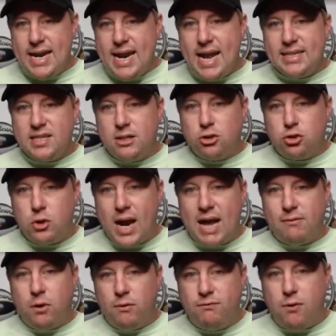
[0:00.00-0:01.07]
he hasn't
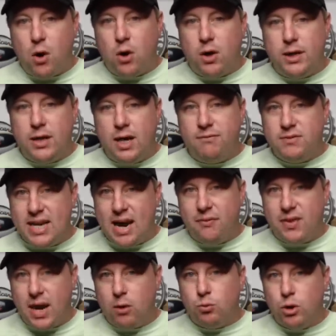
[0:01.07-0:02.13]
traveled far enough
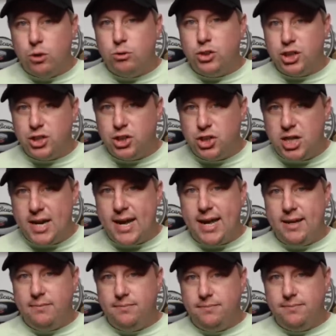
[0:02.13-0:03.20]
down that road just
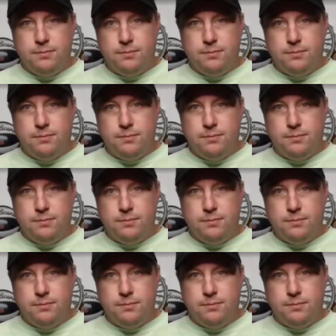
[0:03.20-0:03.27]
yet,